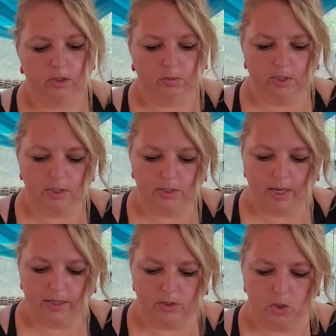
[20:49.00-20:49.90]
So this
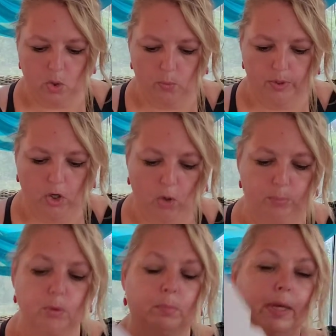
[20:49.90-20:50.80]
says, we
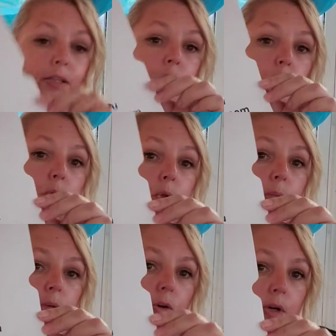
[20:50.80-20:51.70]
hope you made some
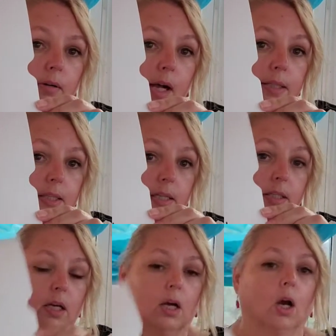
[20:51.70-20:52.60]
room in your closet.
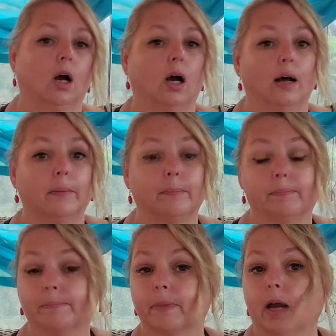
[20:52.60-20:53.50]

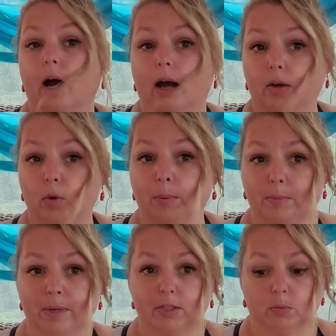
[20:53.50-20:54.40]
I hope
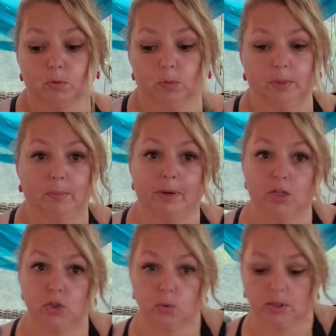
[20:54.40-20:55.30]
I made some room in
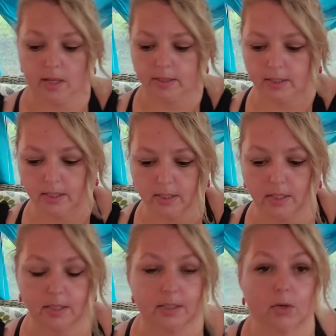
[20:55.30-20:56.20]
my shoe closet
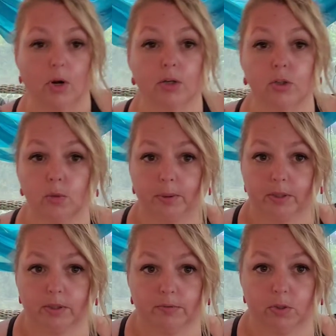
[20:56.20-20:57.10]
because there are two
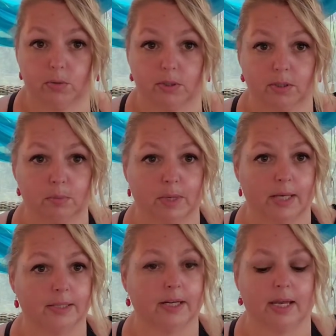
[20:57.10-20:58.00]
pairs of shoes in this
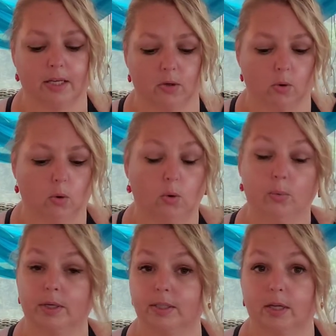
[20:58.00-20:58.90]
box that I can
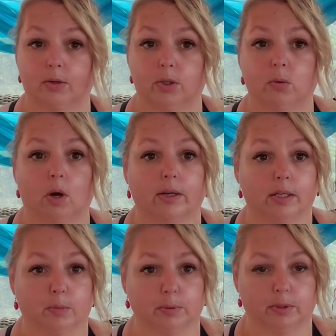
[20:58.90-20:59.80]
already tell you are
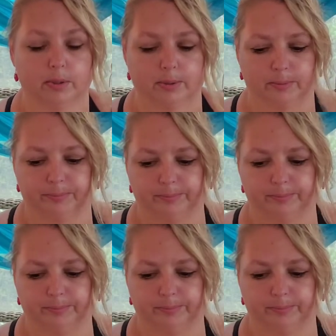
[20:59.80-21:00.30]
keepers.